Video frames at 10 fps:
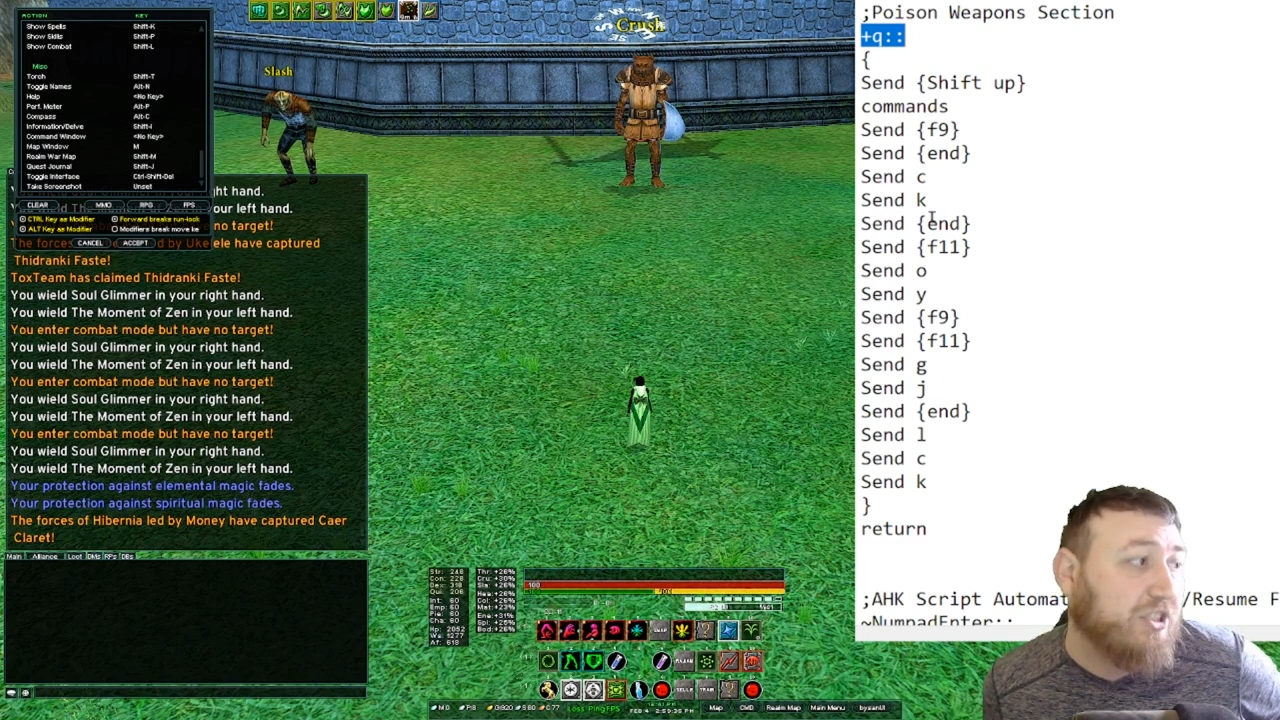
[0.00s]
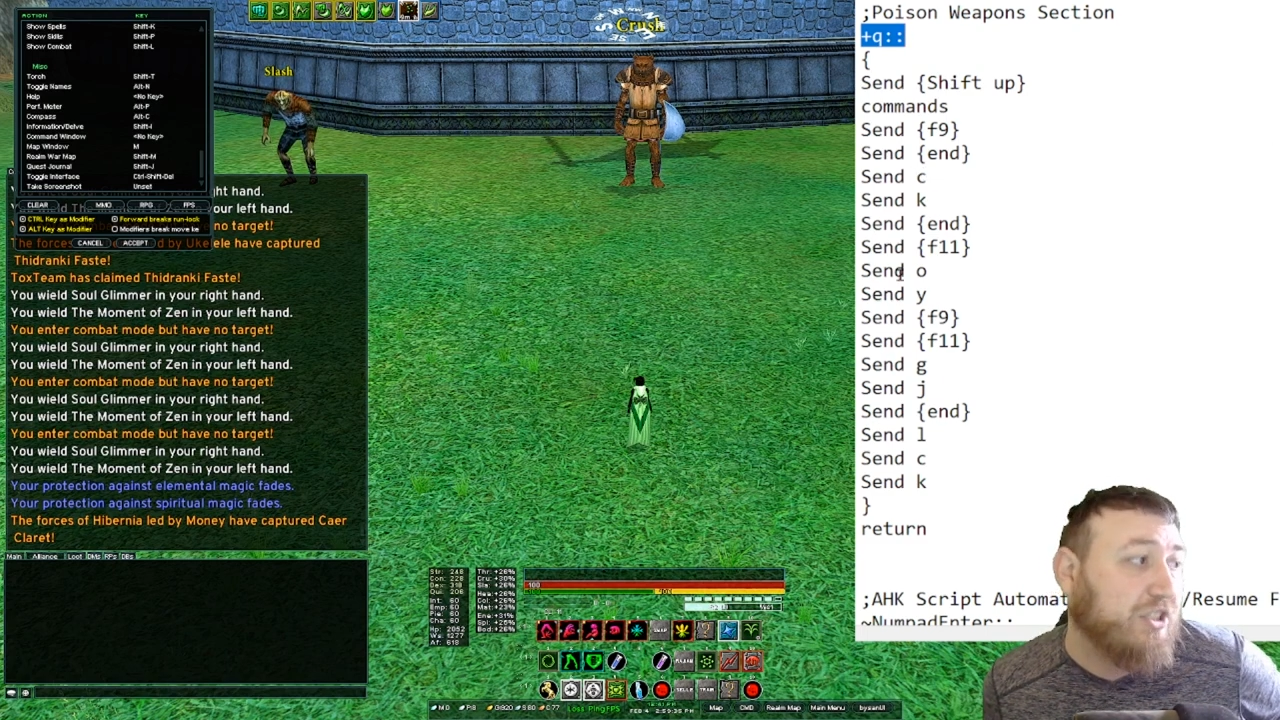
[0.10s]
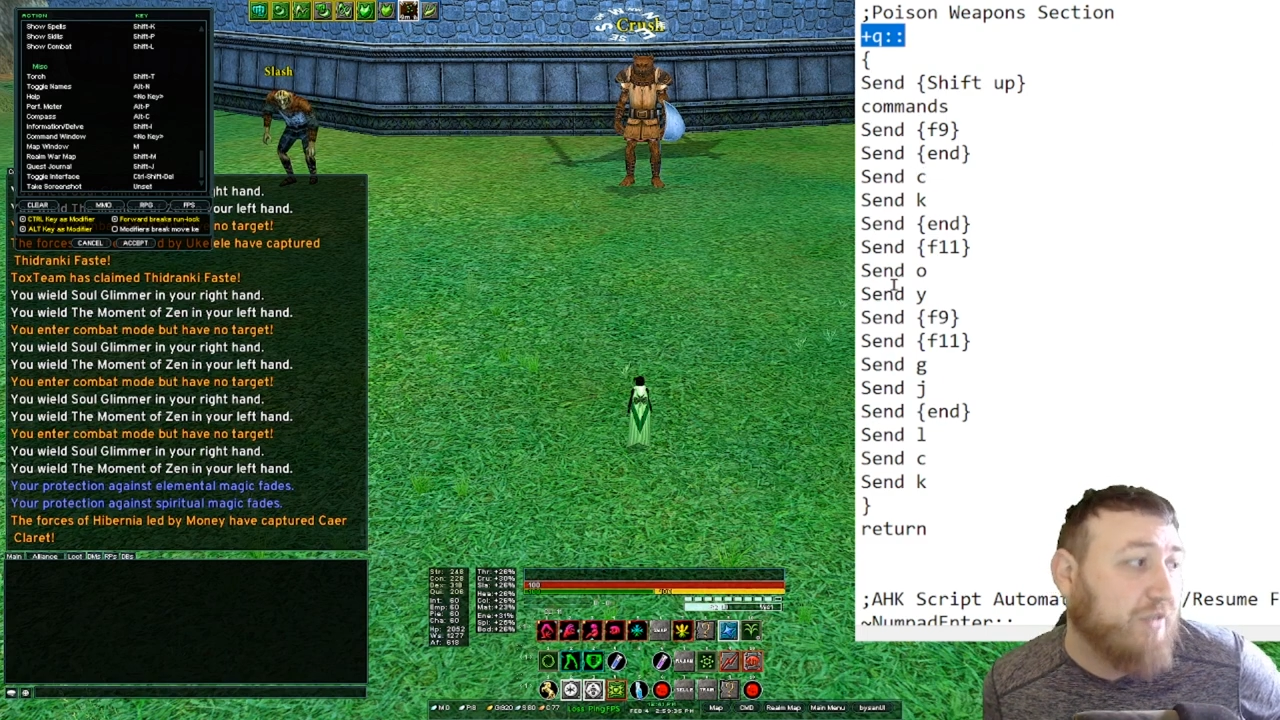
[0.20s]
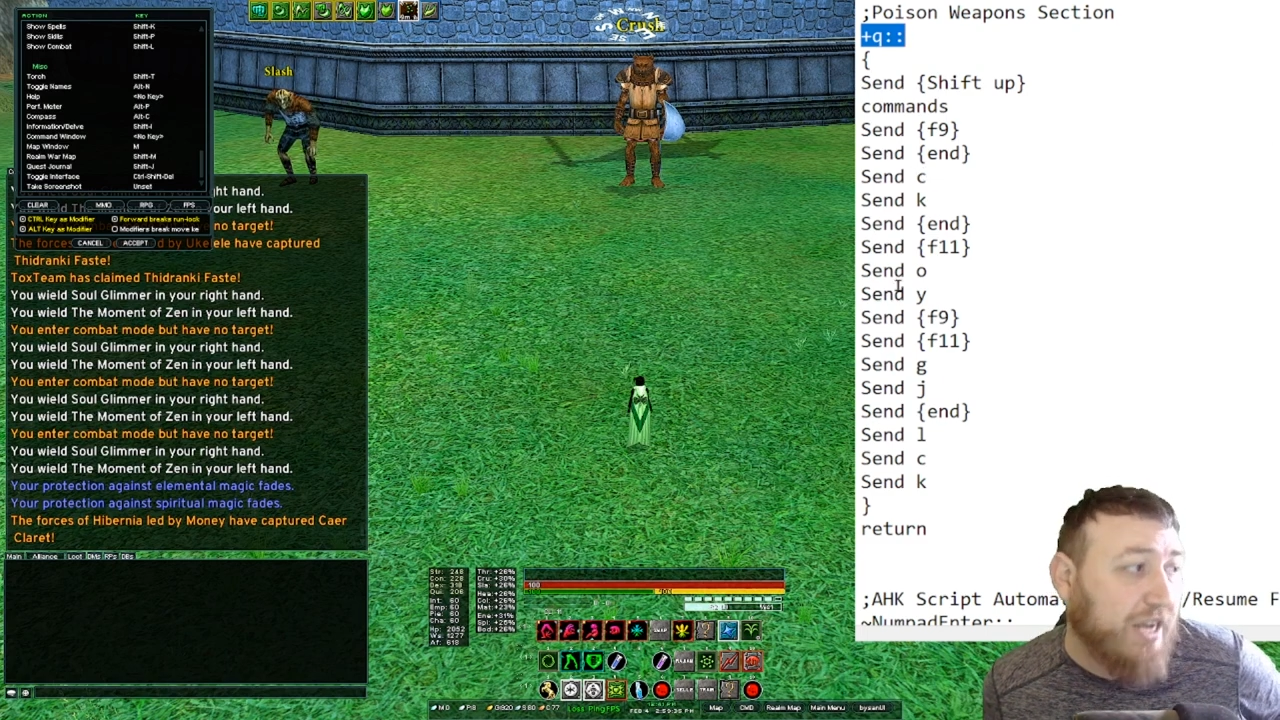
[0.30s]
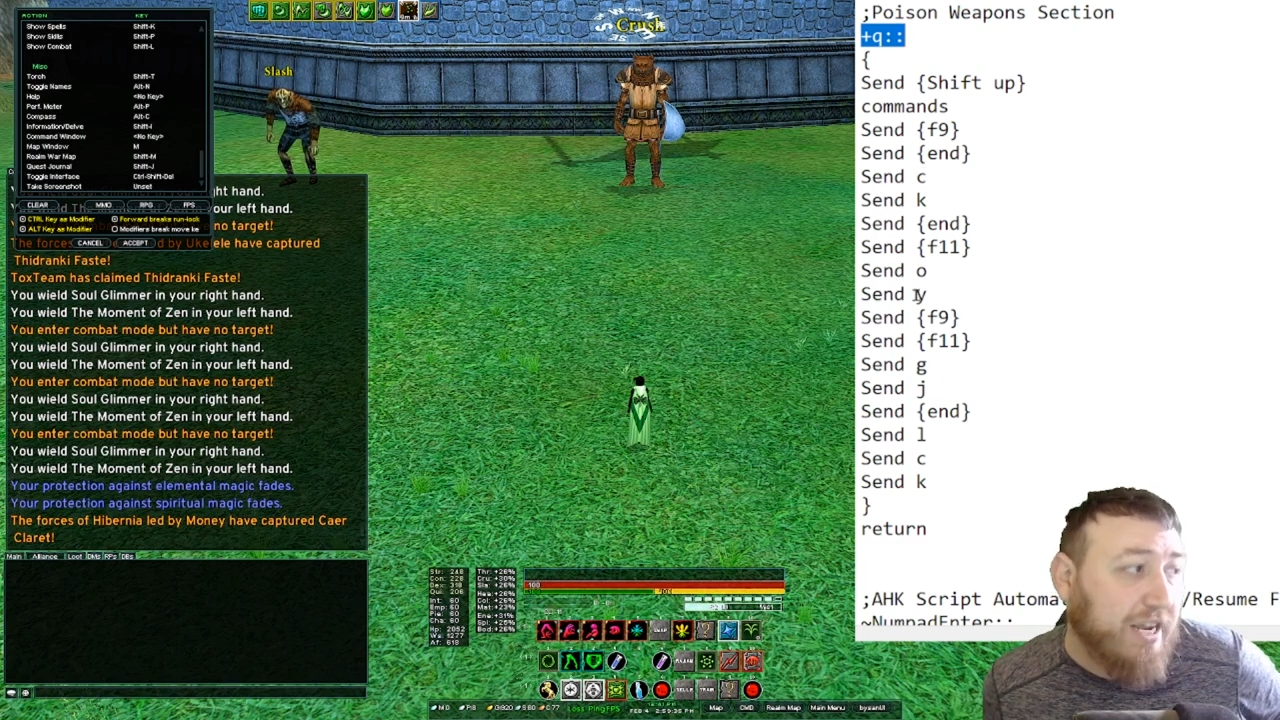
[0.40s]

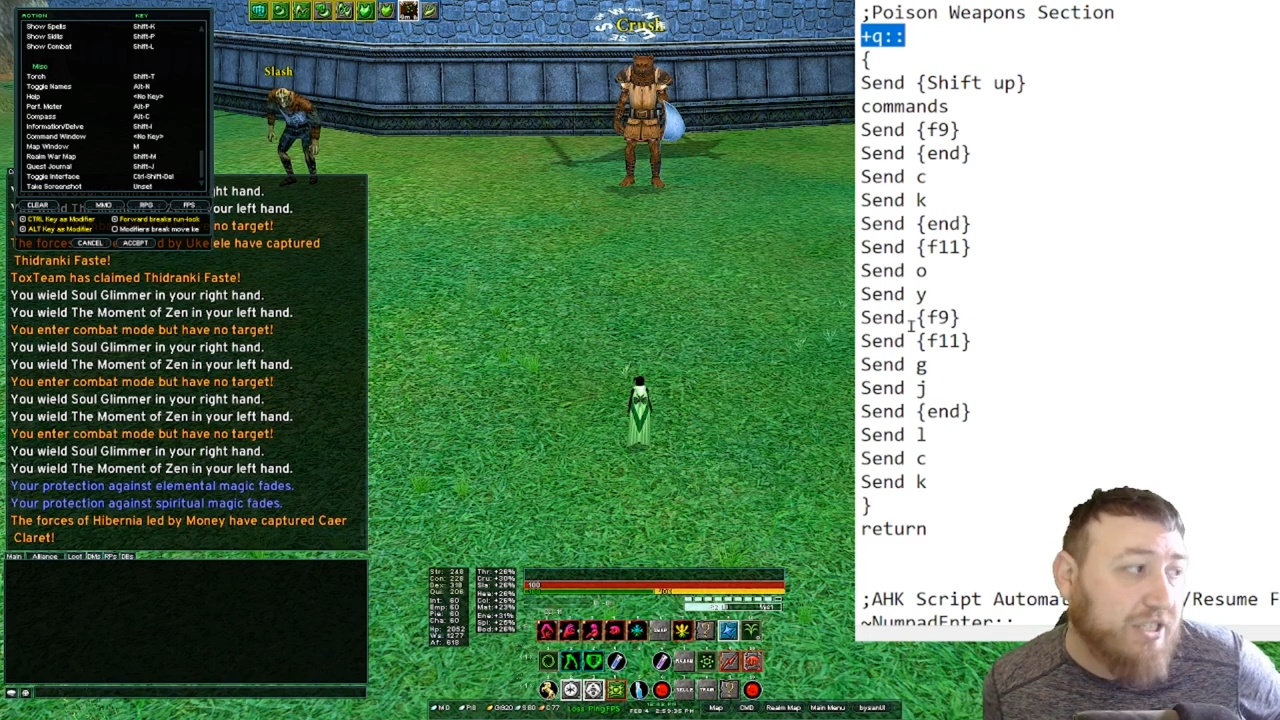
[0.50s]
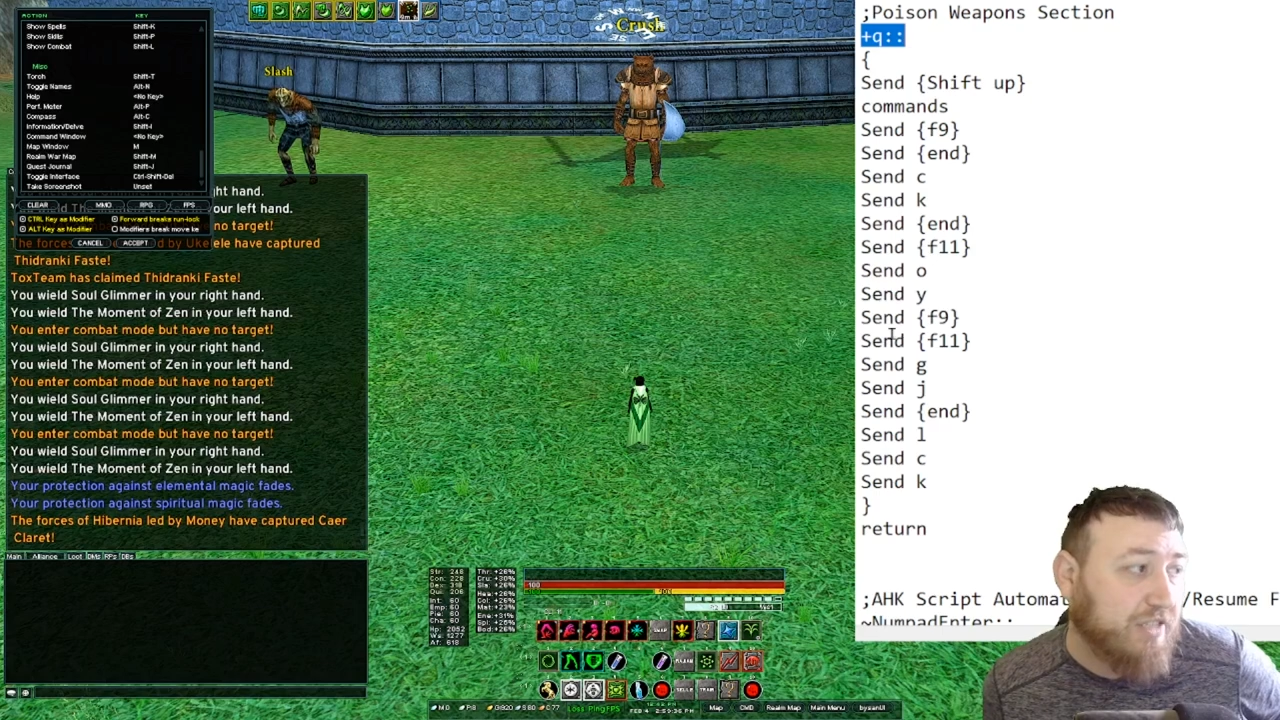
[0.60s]
shift K,